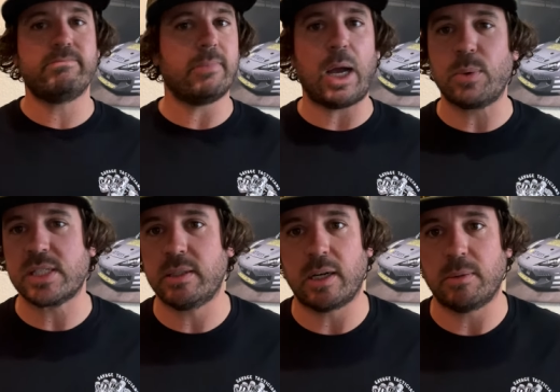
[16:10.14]
I
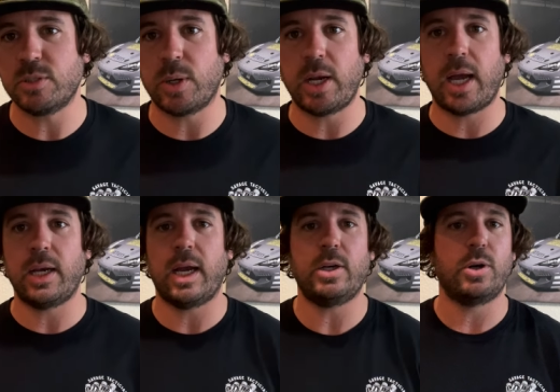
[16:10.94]
wasn't there, so I,
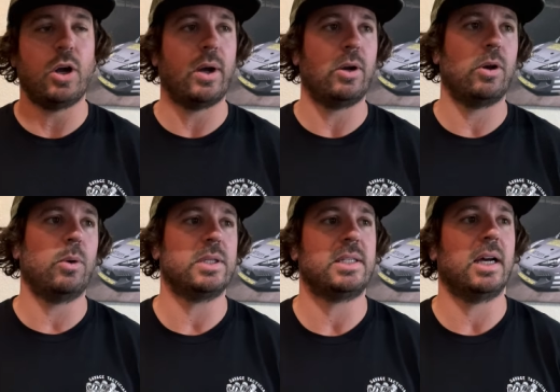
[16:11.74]
I, I, don't know. I don't know
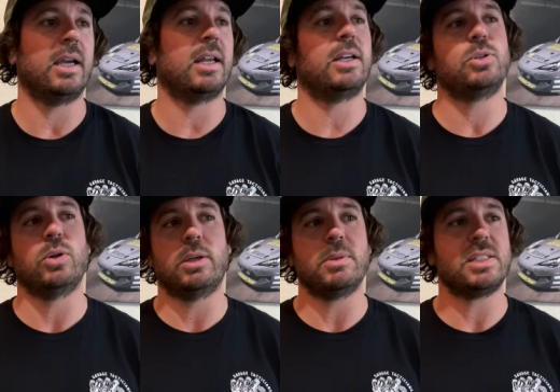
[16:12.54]
what to tell you. And I
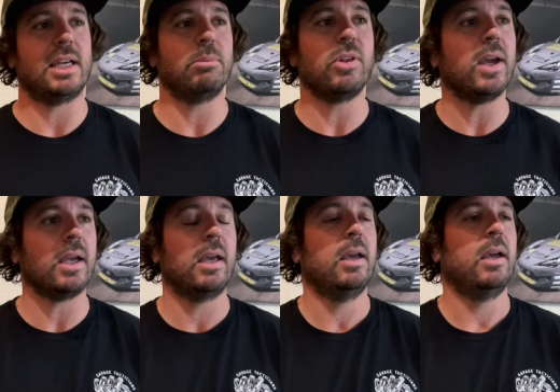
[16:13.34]
told him the same
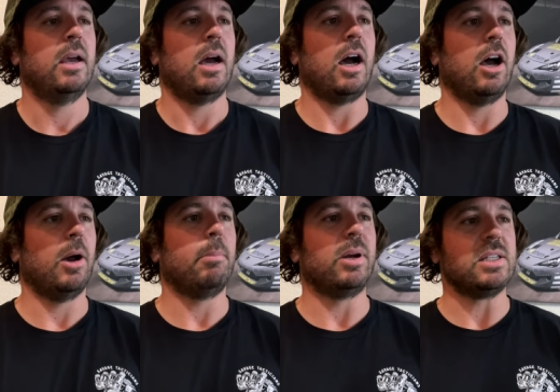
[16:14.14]
thing.
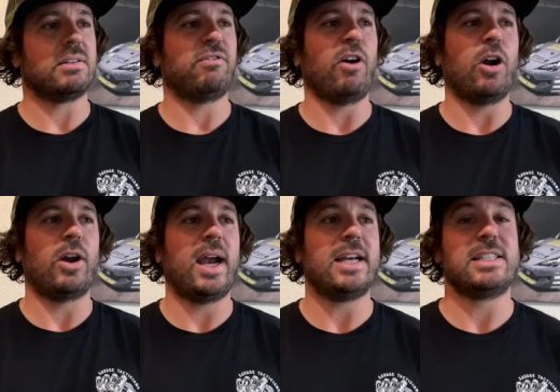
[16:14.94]
Um, but as far
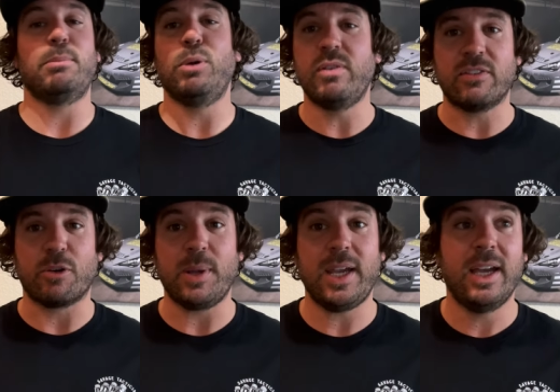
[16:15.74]
as it moving for
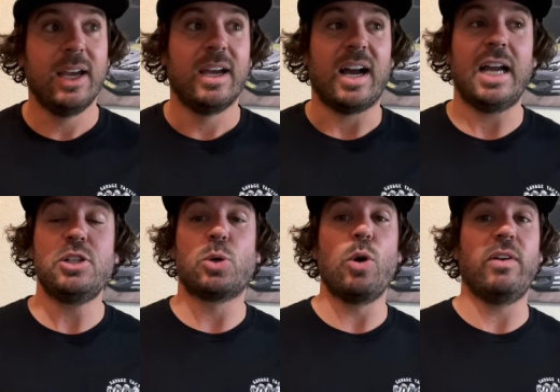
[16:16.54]
me, I
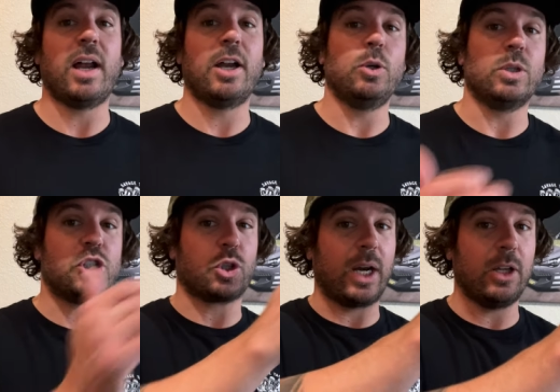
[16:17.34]
drove it onto a
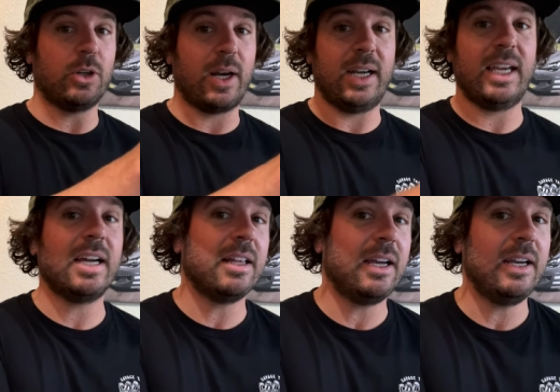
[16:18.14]
trailer at an
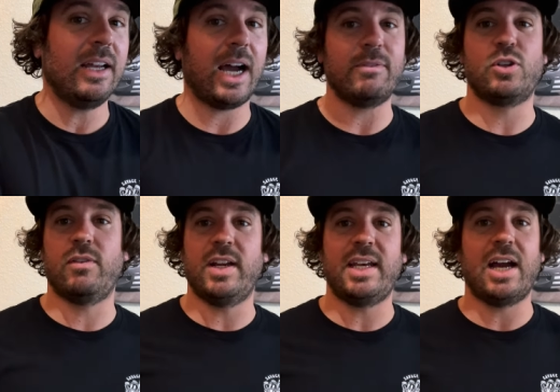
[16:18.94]
incline. I've
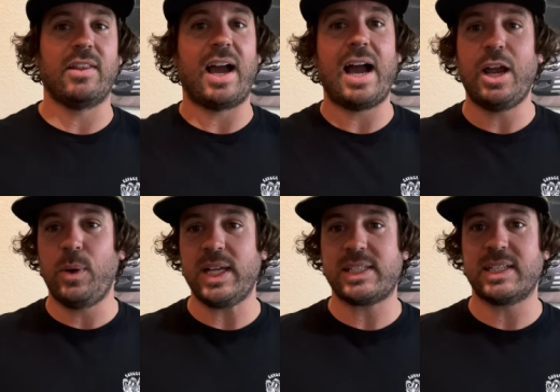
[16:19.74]
driven it down the
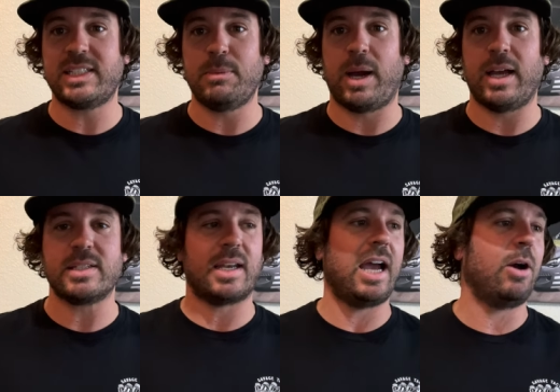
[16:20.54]
highway at 60 miles
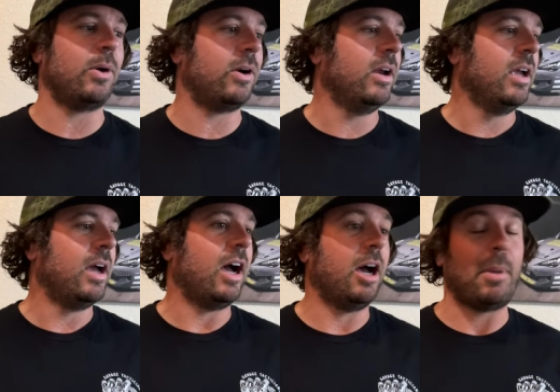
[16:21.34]
an hour.
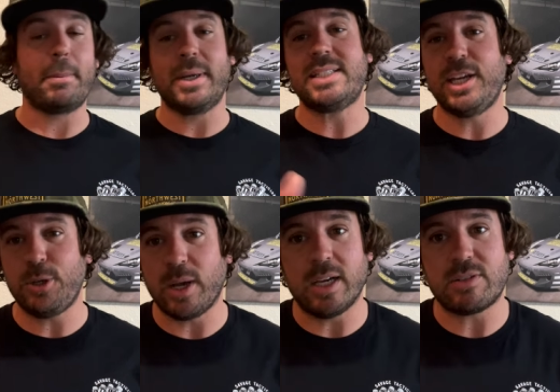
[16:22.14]
Um, I'm going to take you
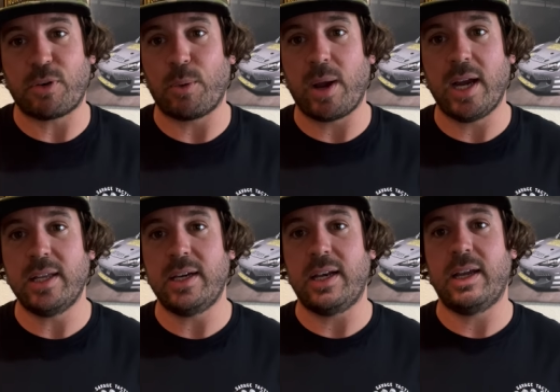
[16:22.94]
guys for a ride
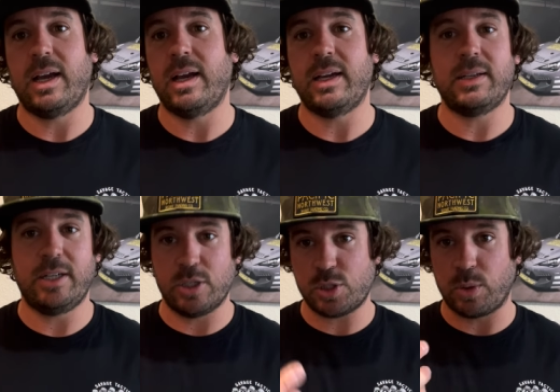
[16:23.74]
in it uh,
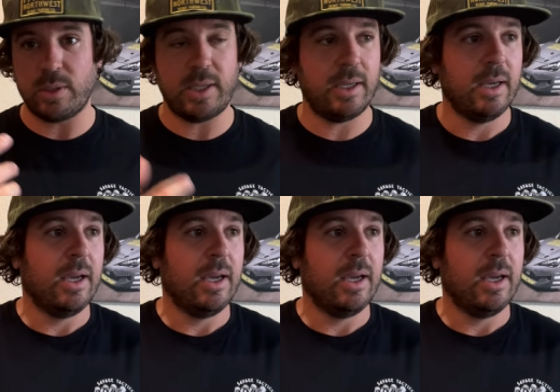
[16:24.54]
here shortly.